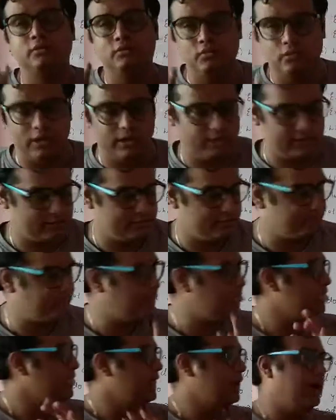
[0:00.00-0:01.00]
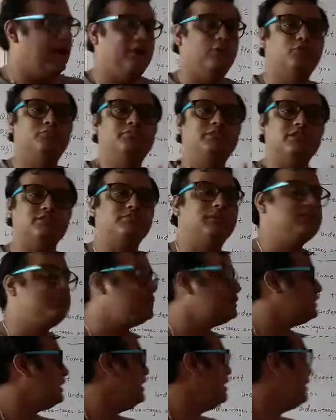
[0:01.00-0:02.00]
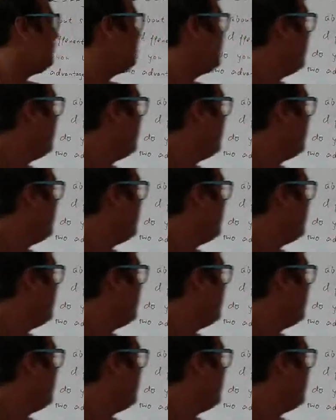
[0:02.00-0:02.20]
work. I hope this much is clear.